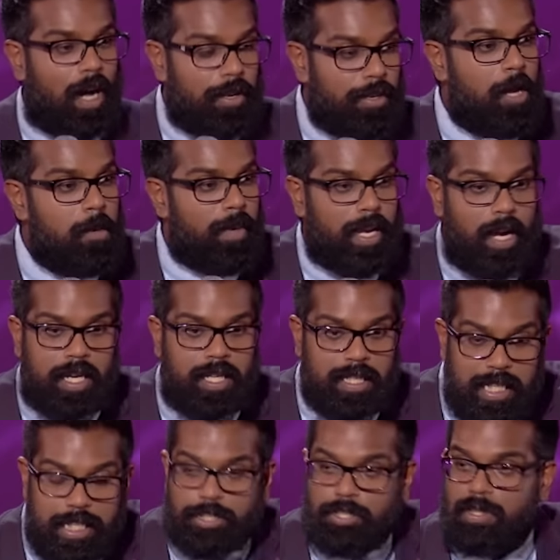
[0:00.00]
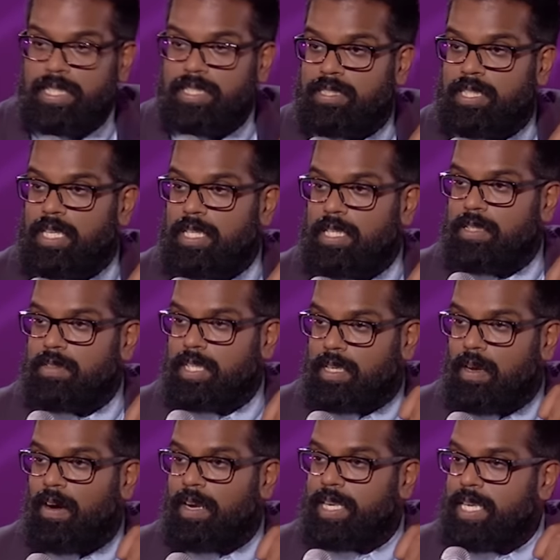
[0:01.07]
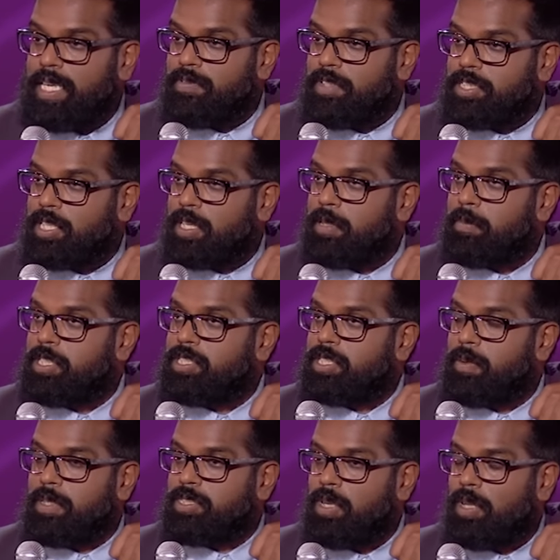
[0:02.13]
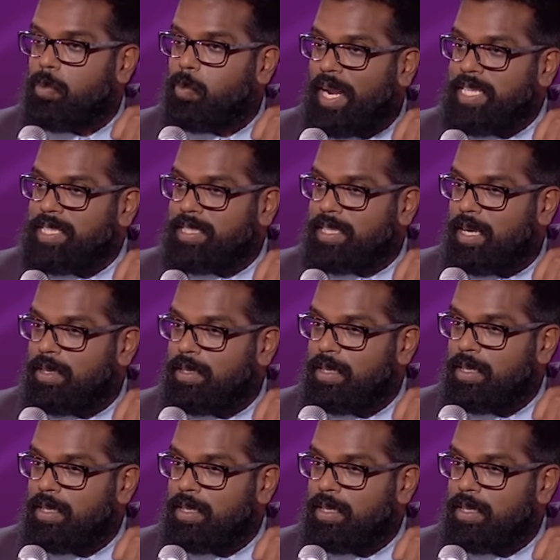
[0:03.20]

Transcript: I know, mate, I can literally see the guy eating the tiramisu. It's not the radio.